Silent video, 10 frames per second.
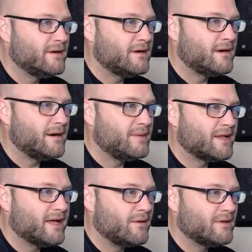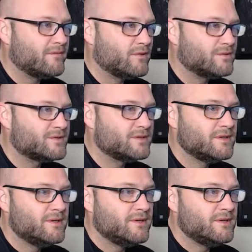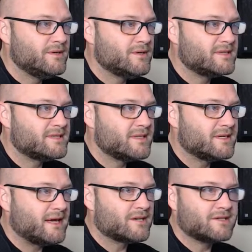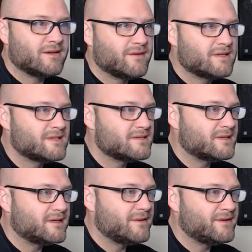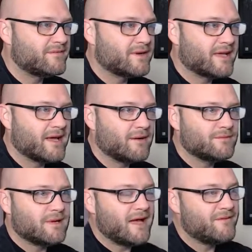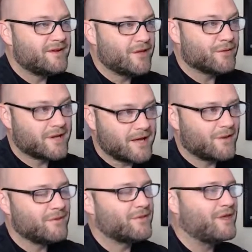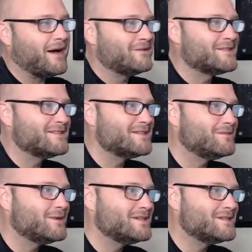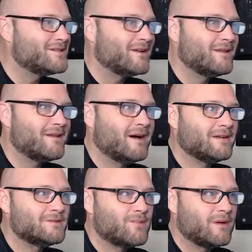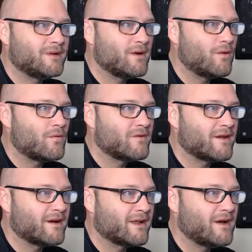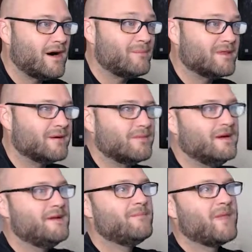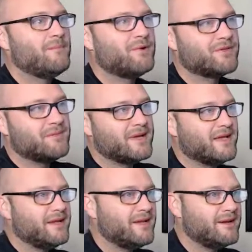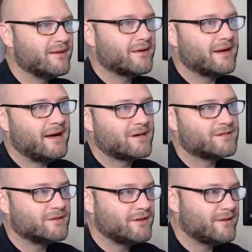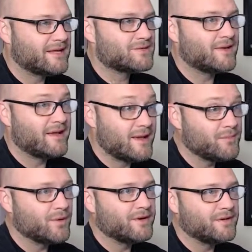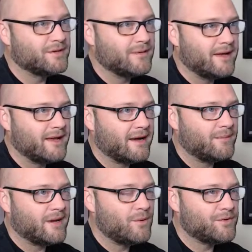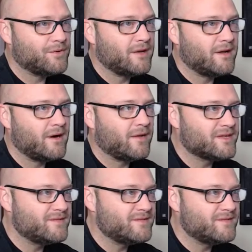account levels. You can see, actually, this is a different account. I have another account with thousands of widgets on it. I should probably go over there and copy them and put them in here, actually. That's what I am going to do right now, but I won't do it on this